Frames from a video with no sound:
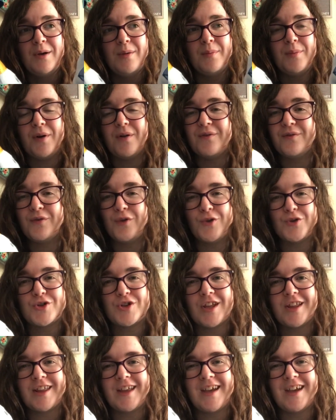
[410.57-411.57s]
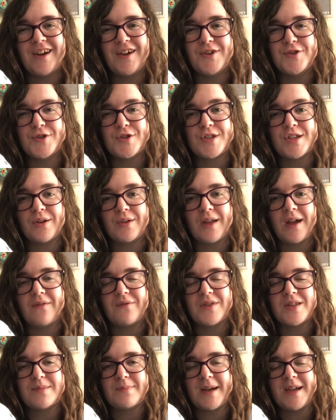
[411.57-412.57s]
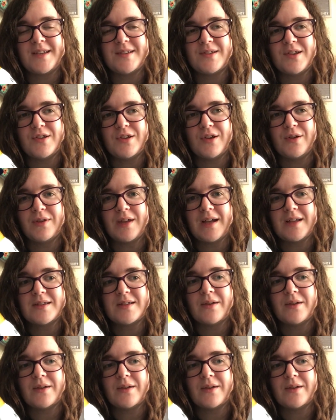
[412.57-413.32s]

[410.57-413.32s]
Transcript: but unfortunately I just don't have the space to do that,